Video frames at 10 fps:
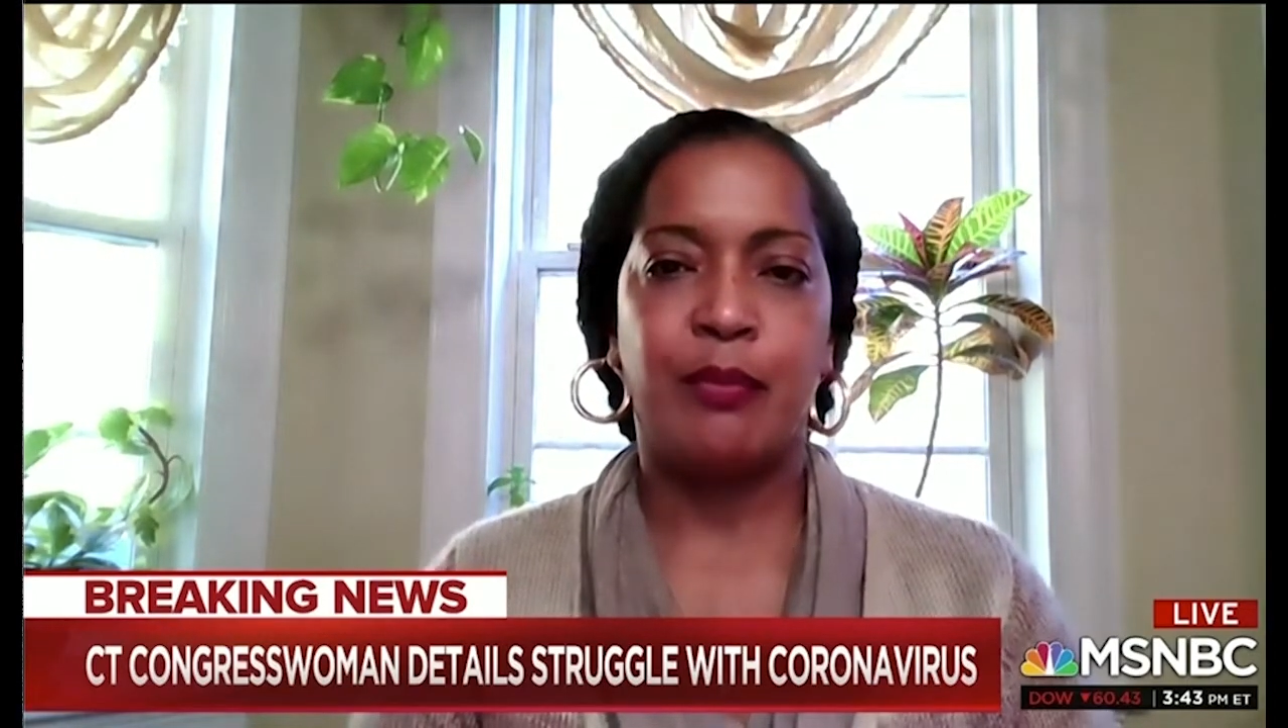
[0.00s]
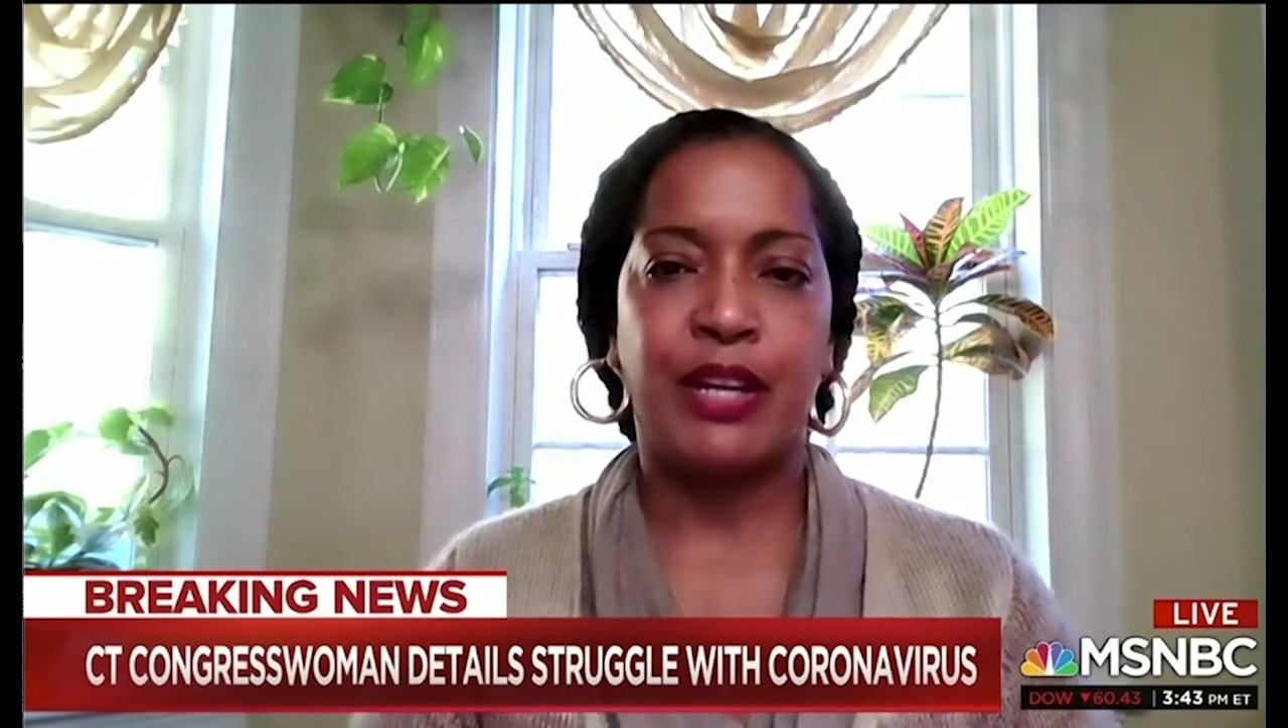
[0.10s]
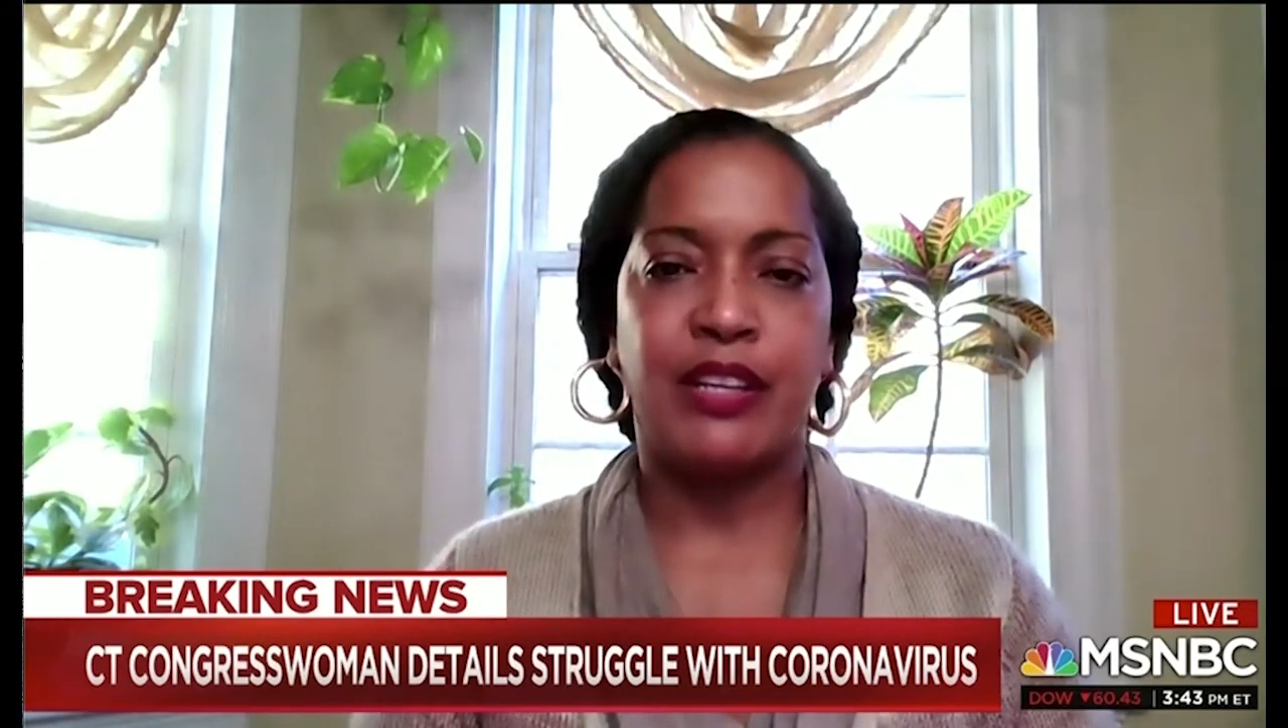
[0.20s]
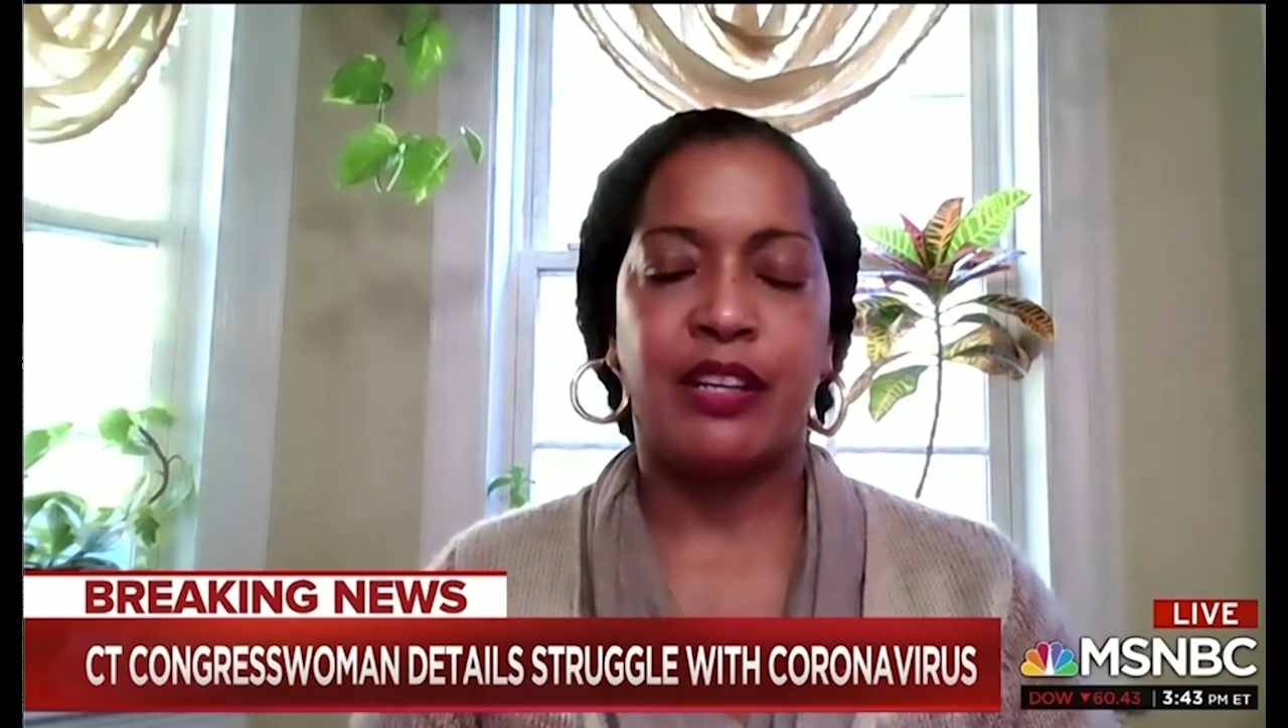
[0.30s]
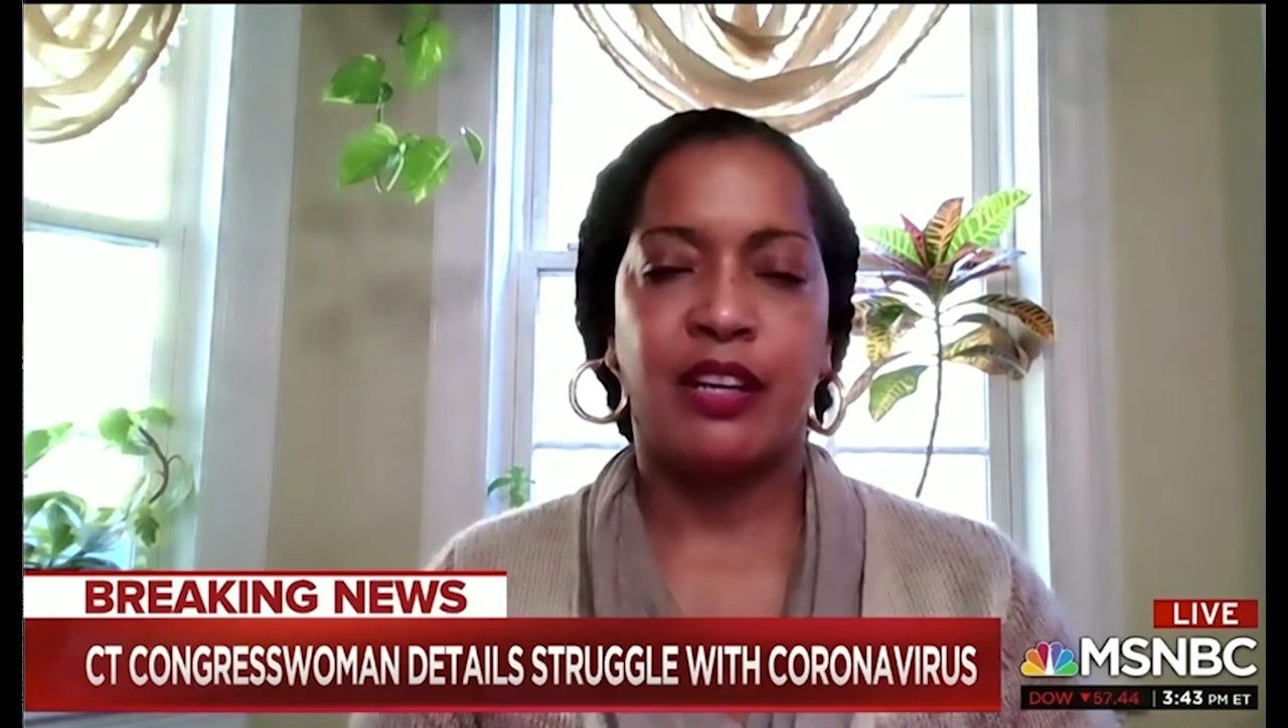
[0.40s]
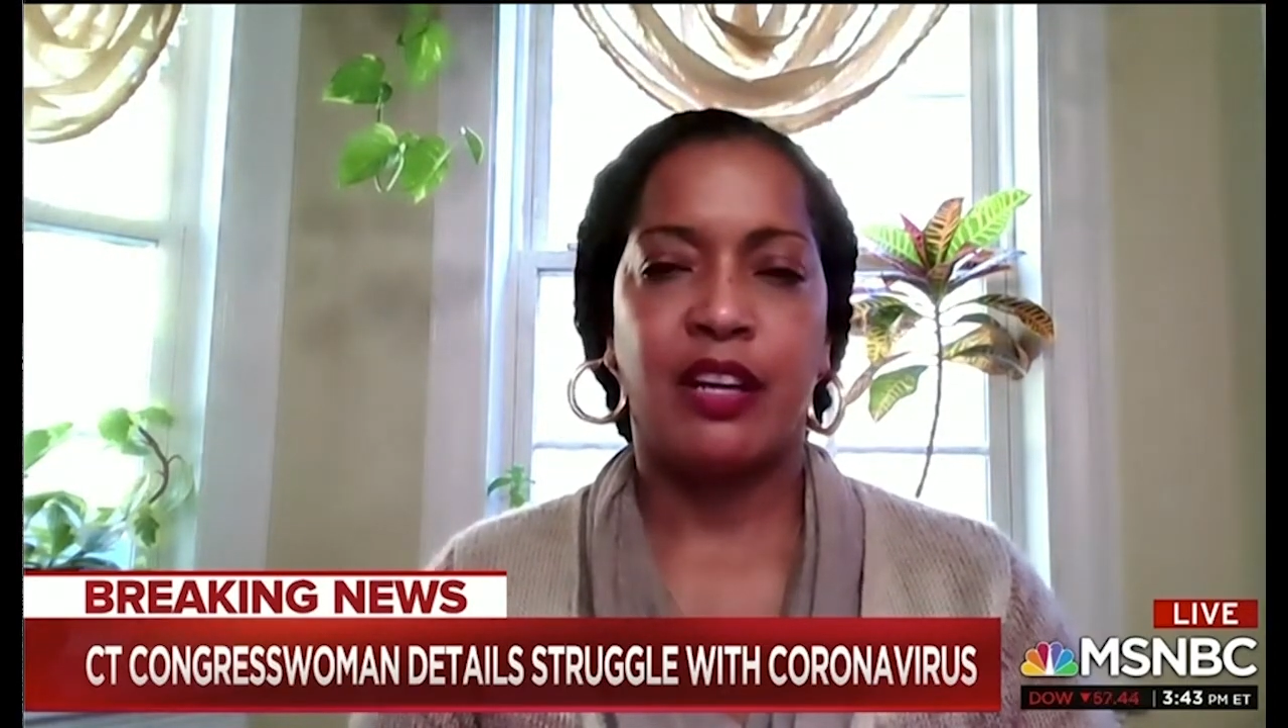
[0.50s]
But